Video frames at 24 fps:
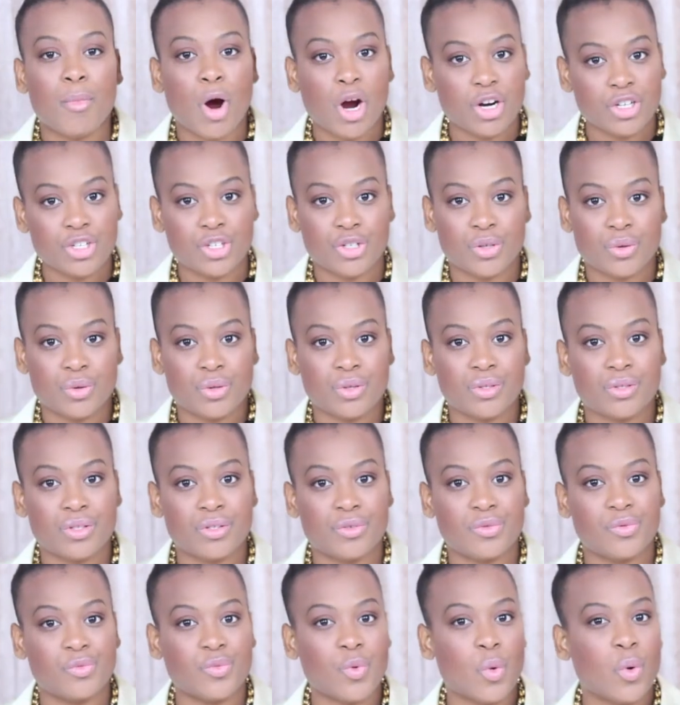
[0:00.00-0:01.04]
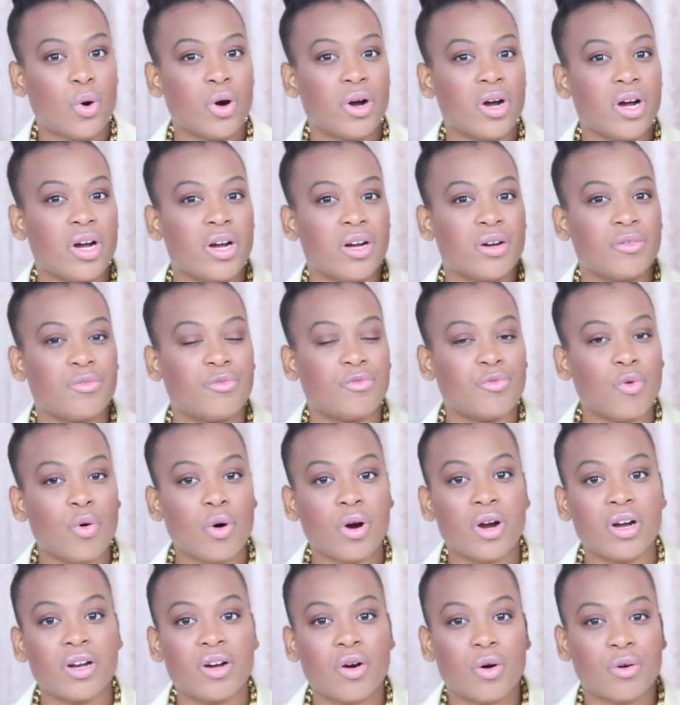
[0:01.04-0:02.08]
Marshall's for
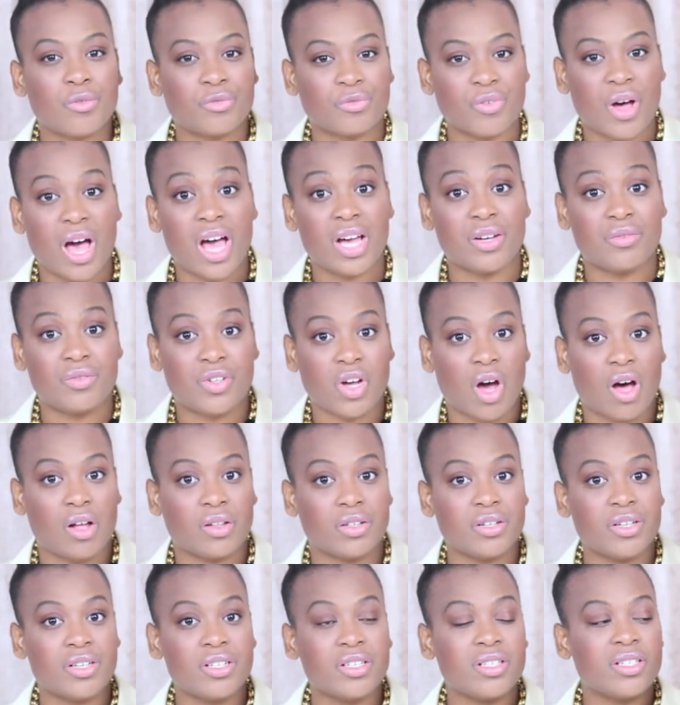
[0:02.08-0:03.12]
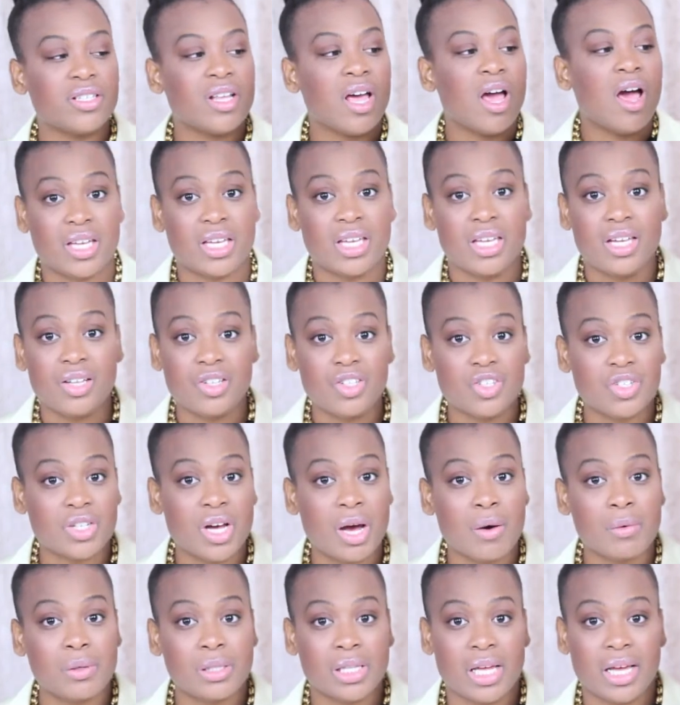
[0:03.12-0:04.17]
4 or $5. Each
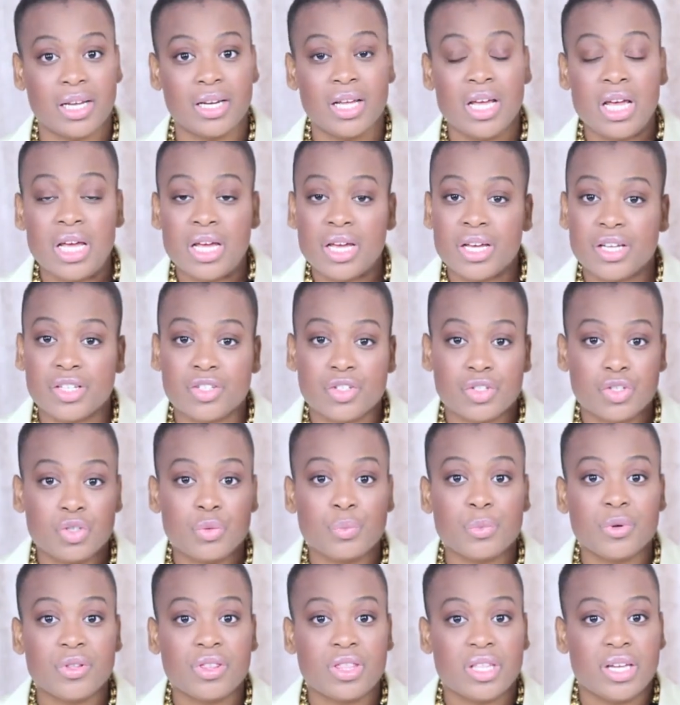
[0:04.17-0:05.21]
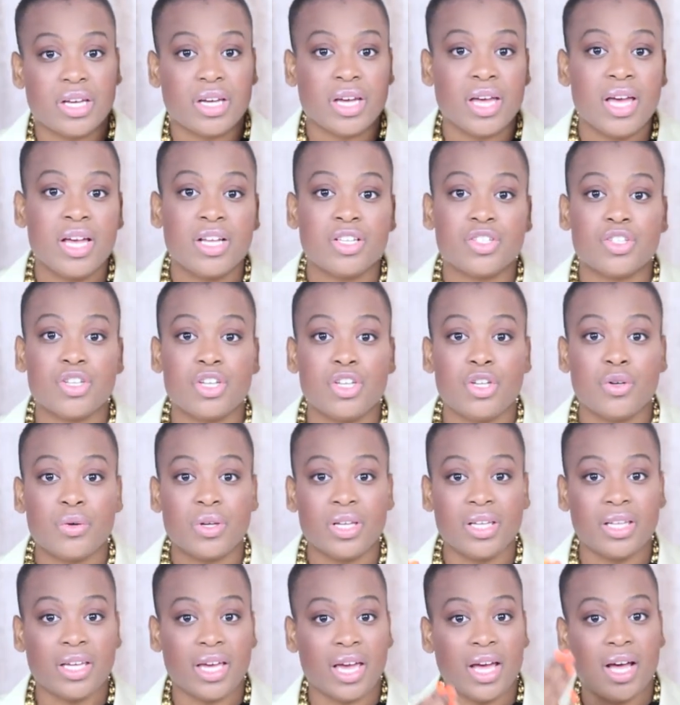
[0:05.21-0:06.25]
towelette is super thick so you
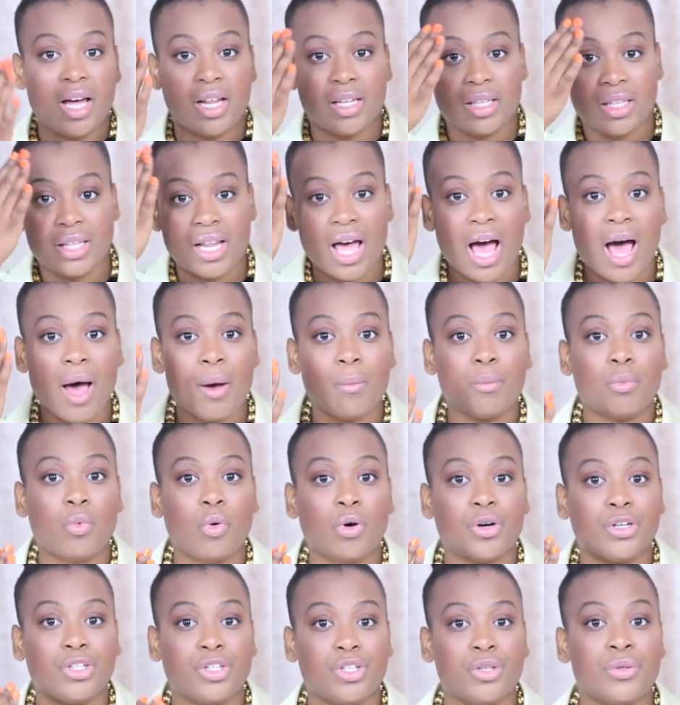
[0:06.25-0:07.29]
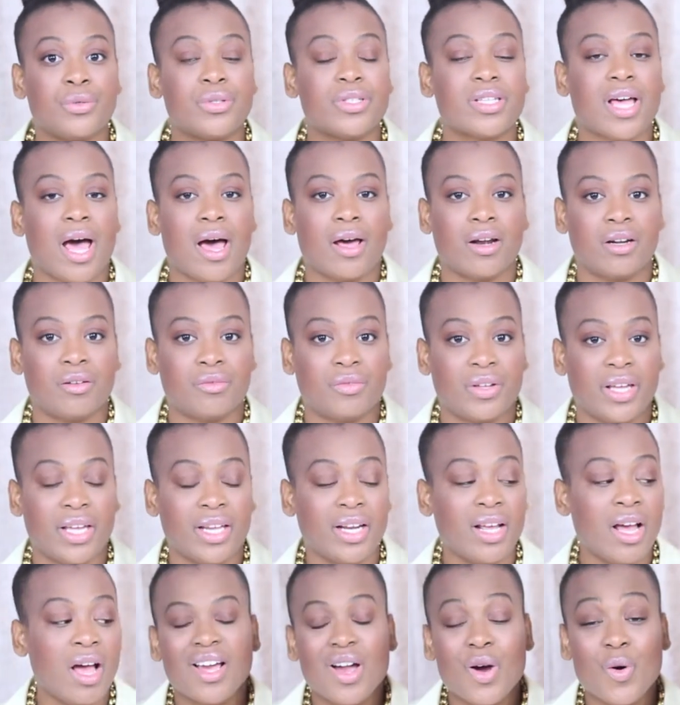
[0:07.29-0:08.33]
can get a lot more use out of it.